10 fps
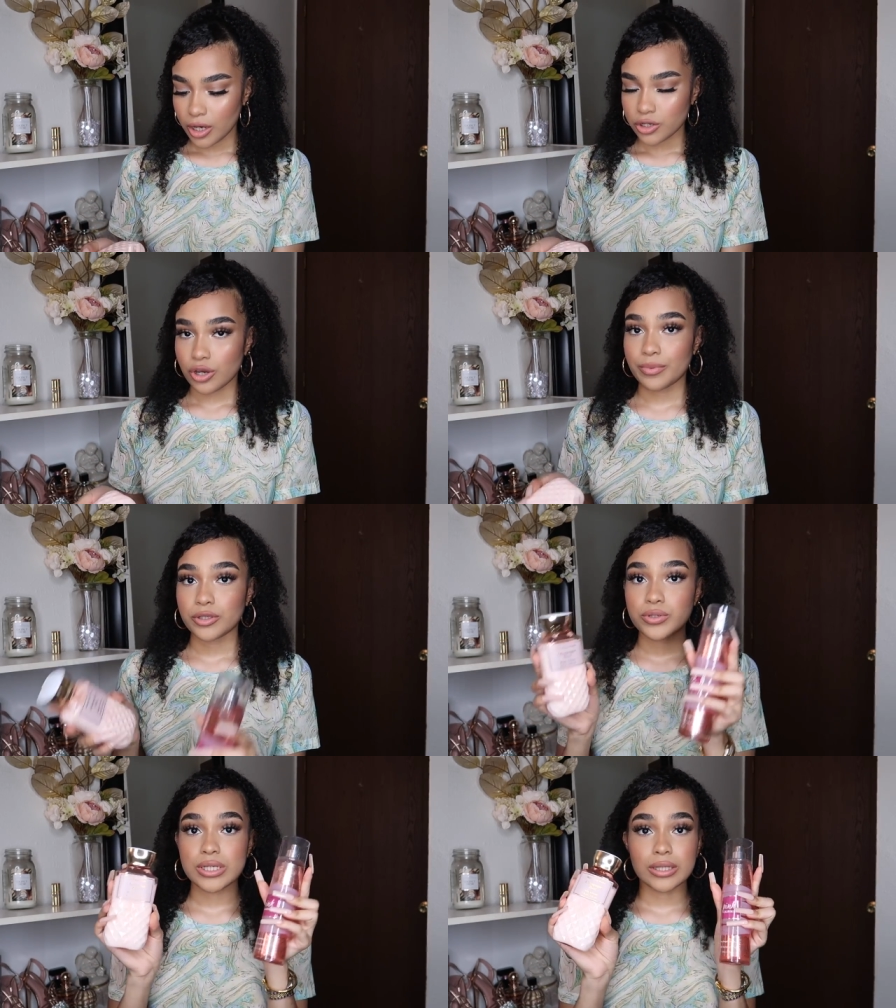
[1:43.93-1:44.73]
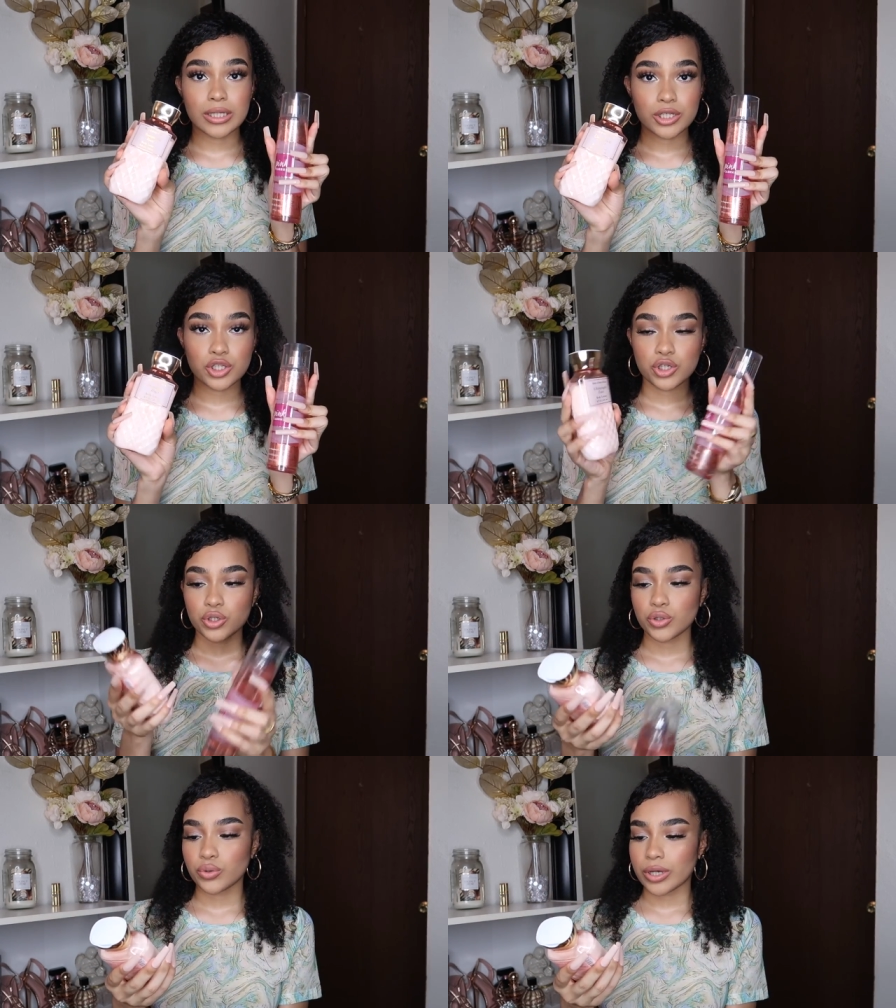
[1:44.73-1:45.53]
so i've been using these
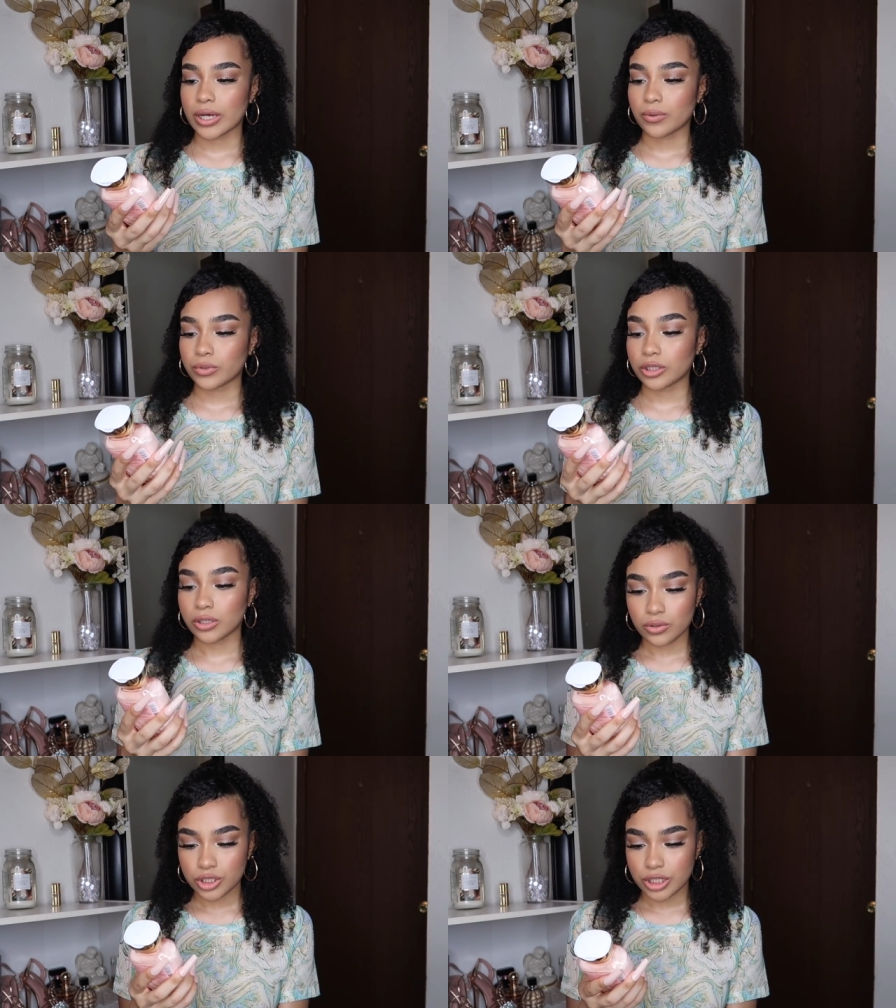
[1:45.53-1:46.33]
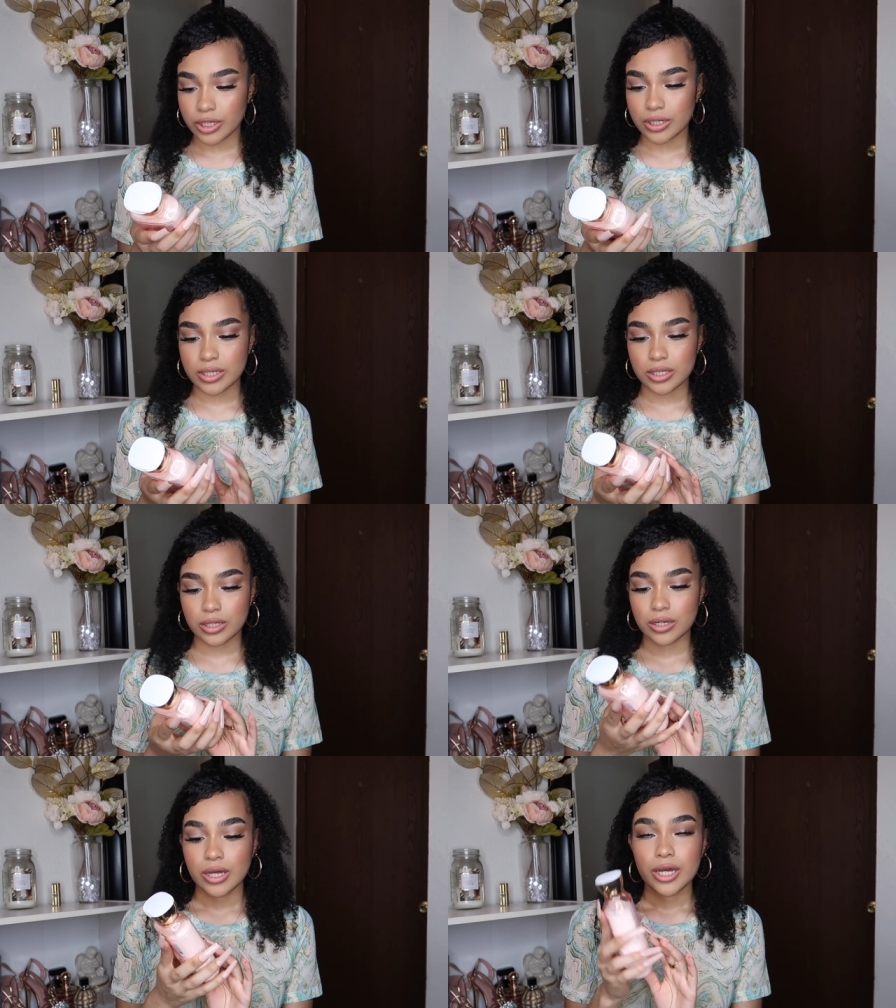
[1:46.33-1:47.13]
two and with the lotion is
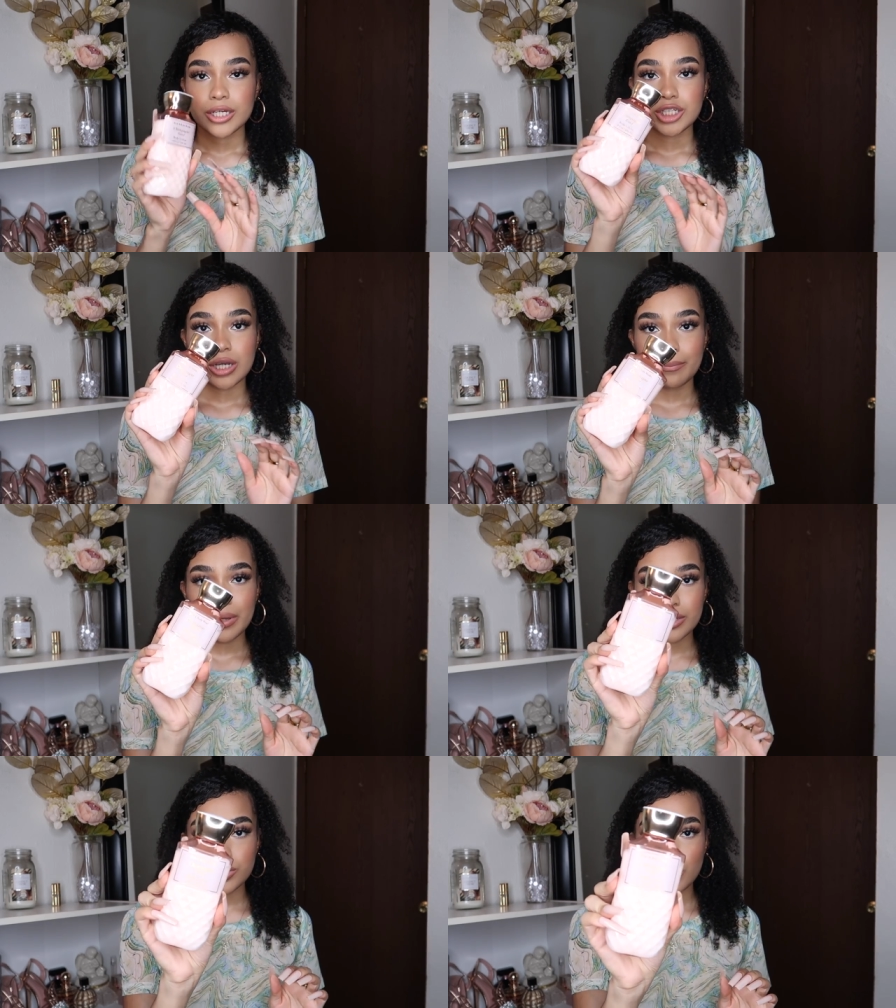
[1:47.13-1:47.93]
the champagne